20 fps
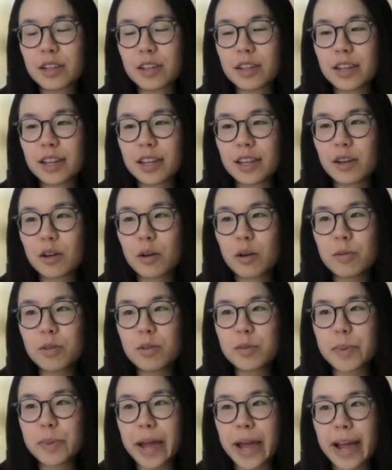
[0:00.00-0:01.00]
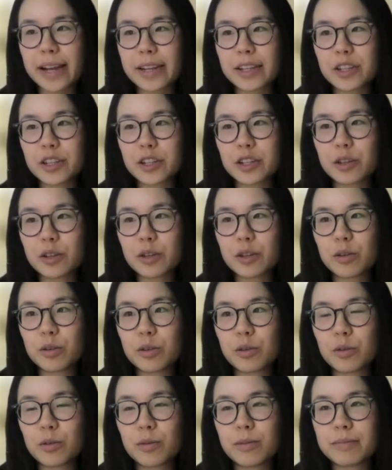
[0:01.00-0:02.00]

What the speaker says: it goes back to